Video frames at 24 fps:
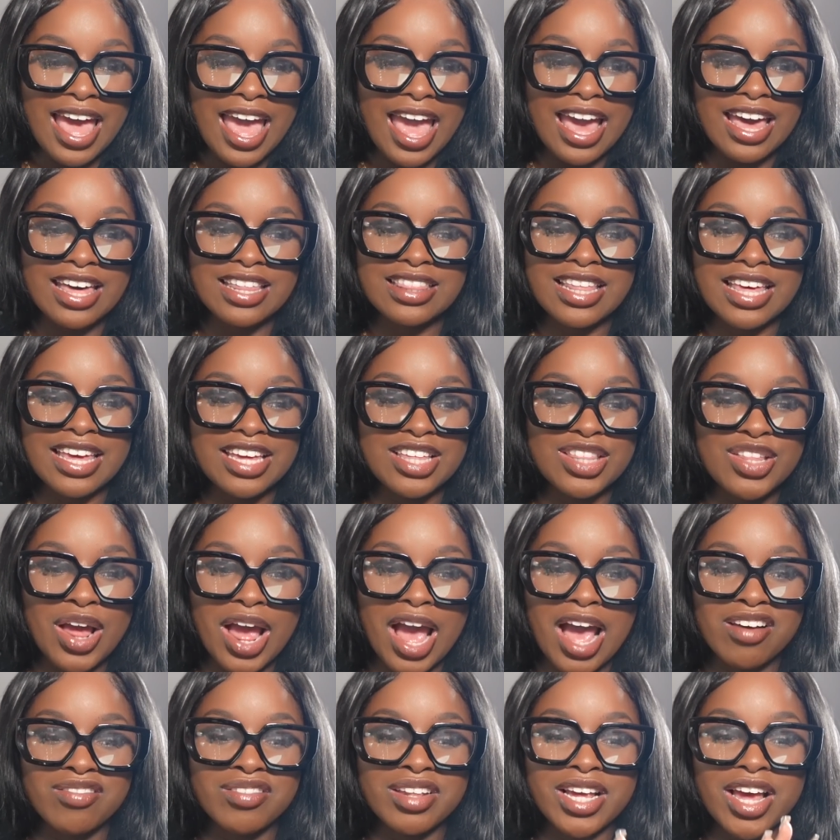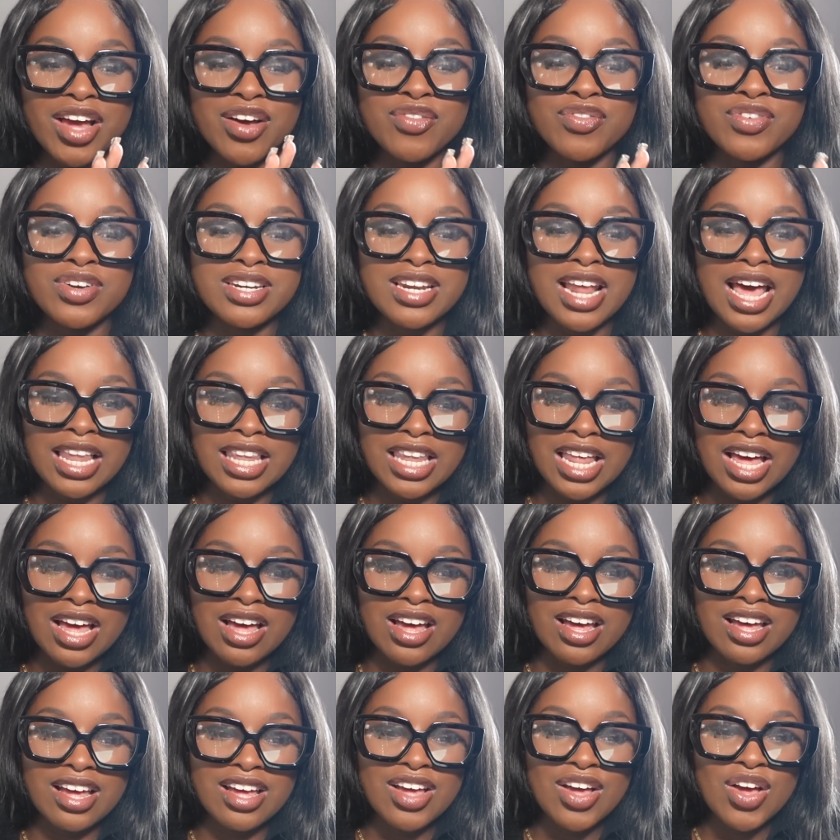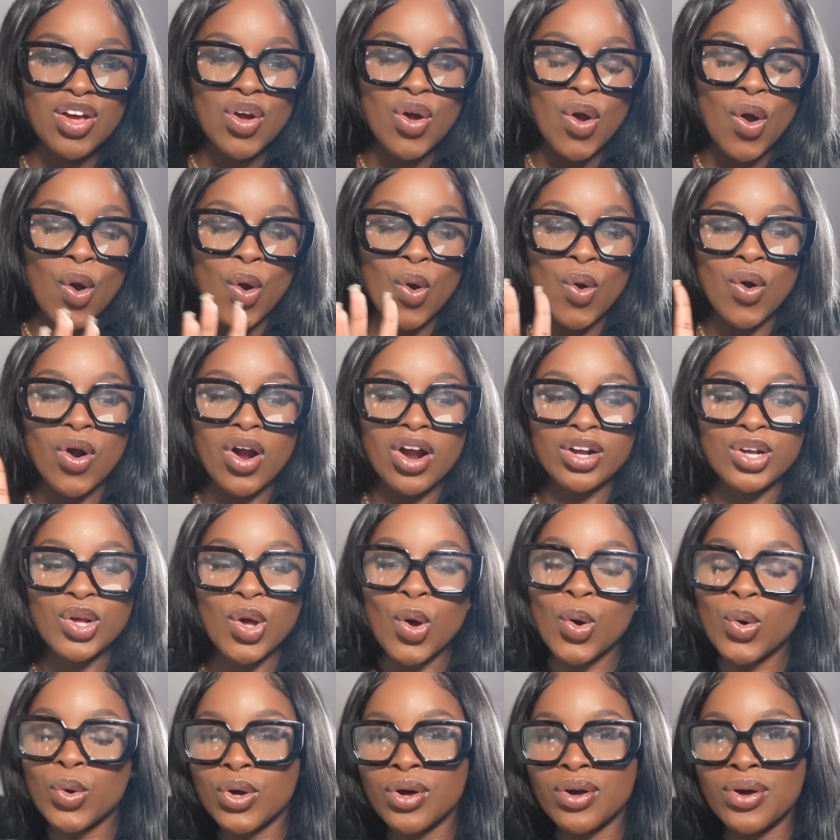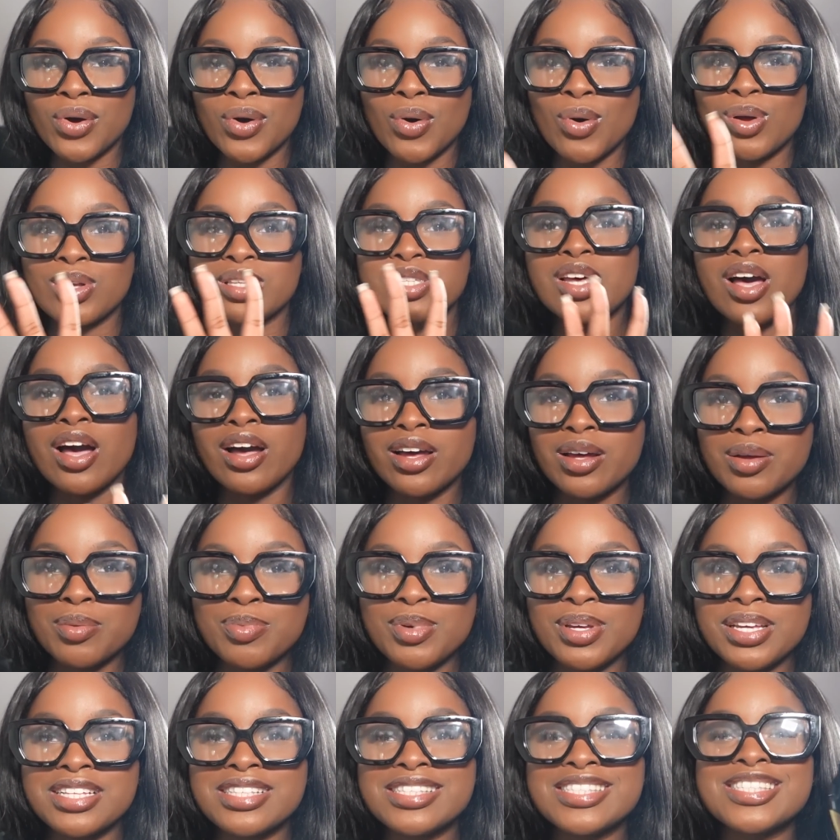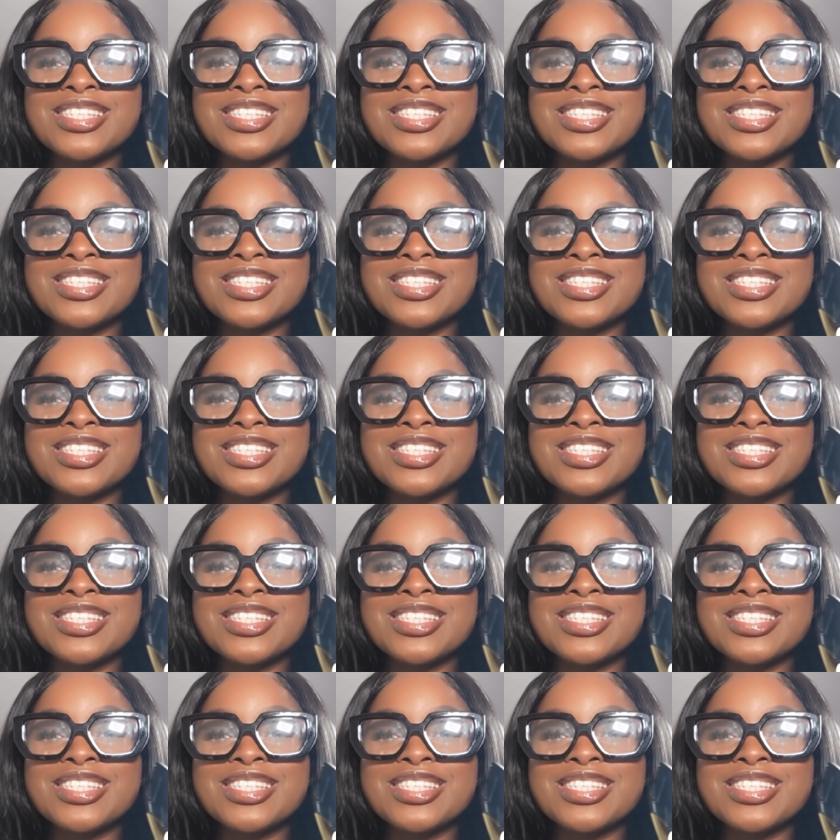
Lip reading: and they either have like a vanilla or a cocoa or a tonka bean.